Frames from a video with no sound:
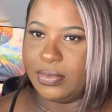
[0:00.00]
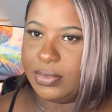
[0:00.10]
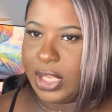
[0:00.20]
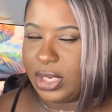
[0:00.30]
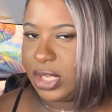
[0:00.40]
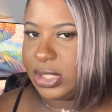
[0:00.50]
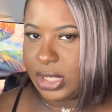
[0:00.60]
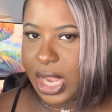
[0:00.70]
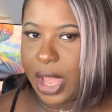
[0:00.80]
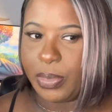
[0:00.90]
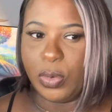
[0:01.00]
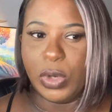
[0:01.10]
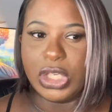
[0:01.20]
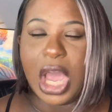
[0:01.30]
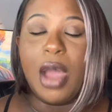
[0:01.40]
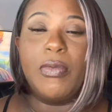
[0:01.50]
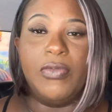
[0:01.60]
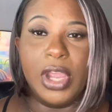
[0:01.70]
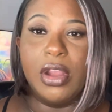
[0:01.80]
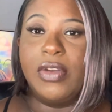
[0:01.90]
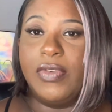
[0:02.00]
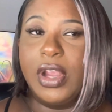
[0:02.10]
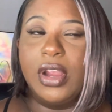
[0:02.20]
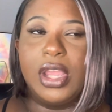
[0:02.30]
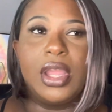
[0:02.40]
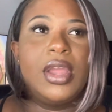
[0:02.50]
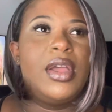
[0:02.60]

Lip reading: it doesn't happen, which I'm very, very,